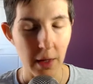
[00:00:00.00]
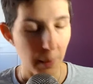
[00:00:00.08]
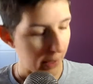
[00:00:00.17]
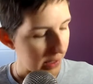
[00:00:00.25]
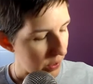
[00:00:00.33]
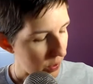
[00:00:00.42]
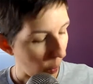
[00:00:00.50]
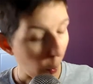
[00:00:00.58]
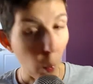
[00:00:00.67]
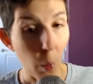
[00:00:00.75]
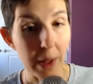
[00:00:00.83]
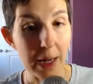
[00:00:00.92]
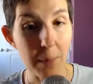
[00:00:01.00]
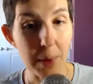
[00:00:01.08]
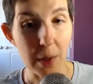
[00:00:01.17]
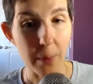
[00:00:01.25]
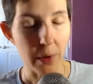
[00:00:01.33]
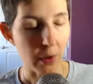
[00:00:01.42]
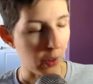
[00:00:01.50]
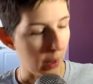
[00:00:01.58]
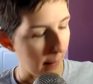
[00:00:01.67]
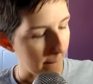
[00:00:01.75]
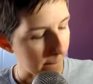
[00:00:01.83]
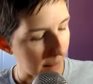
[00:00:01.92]
Because so many people
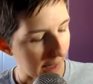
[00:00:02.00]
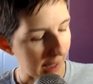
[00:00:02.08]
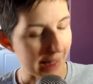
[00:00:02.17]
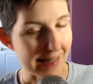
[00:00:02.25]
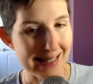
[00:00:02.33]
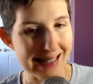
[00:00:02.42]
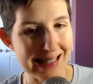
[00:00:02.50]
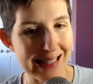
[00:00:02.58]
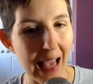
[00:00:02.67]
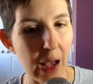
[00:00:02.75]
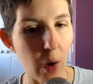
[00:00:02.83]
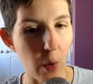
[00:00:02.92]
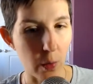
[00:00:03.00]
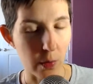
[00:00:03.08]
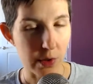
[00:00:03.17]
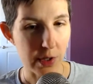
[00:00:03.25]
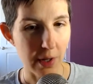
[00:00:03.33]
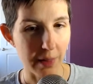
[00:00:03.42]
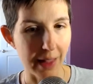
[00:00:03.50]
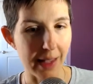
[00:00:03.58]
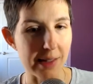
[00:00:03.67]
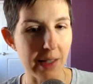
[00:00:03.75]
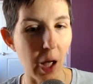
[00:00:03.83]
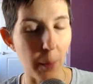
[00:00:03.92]
make it sound like
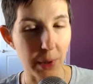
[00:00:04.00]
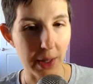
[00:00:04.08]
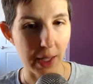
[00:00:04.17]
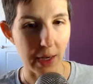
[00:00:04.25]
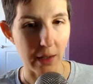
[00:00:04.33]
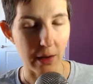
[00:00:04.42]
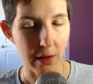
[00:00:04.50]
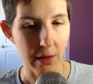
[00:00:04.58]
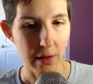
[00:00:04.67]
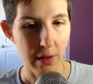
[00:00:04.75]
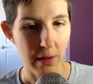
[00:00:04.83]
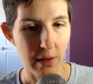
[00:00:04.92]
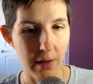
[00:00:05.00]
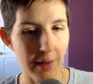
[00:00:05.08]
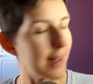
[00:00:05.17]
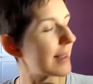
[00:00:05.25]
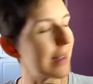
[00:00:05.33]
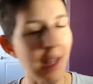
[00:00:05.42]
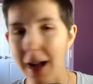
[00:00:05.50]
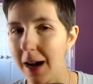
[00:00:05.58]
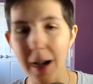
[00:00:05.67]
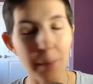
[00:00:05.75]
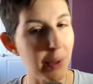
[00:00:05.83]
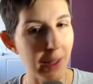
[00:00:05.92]
it's complicated. It's not
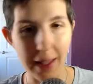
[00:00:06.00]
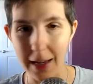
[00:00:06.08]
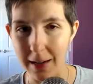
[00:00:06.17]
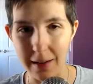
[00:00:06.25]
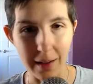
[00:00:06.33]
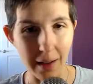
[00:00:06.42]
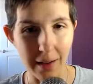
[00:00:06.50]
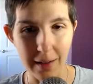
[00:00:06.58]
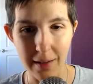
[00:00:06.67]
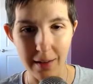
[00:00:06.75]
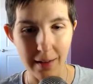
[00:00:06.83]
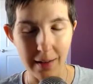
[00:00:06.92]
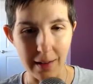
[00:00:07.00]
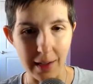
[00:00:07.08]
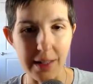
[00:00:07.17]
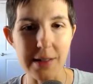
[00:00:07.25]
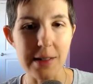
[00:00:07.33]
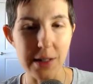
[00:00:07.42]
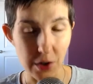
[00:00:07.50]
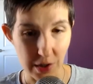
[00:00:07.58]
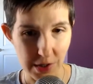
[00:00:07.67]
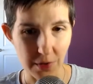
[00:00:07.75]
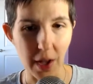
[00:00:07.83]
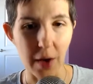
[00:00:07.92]
complicated. It's a
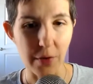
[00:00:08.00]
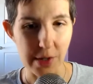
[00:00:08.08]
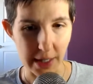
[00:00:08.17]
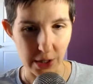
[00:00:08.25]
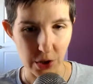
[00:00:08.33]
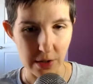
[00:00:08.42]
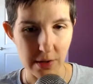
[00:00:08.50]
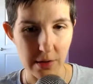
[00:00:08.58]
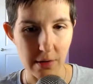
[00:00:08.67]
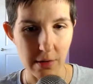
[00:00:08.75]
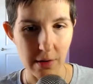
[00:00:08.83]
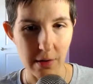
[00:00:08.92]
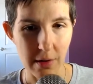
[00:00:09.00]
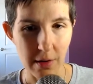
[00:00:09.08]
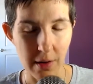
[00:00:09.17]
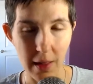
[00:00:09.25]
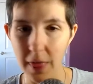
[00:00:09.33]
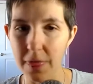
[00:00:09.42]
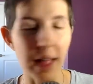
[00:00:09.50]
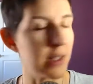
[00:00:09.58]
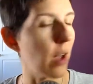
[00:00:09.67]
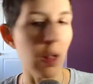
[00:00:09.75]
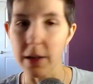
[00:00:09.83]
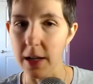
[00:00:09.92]
series of conversations. That's
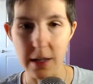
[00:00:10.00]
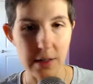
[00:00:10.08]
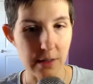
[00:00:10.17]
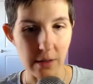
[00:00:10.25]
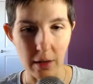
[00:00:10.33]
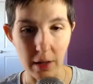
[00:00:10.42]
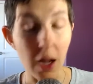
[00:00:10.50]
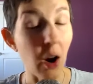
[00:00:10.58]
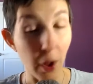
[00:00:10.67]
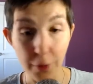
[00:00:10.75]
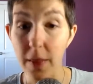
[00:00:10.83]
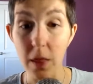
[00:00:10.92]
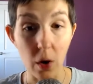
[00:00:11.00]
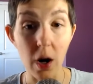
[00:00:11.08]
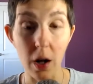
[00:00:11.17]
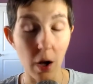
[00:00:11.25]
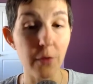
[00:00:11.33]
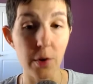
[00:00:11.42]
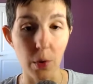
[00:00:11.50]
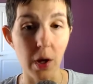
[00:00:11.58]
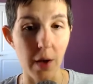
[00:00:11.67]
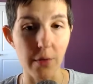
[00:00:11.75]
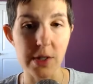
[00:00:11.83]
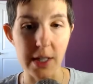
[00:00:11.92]
all it is. And often they're uncomfortable
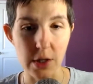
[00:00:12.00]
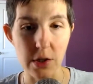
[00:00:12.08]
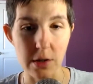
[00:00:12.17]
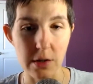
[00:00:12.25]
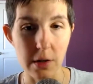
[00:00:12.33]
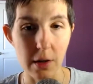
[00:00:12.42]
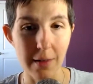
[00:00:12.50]
conversations.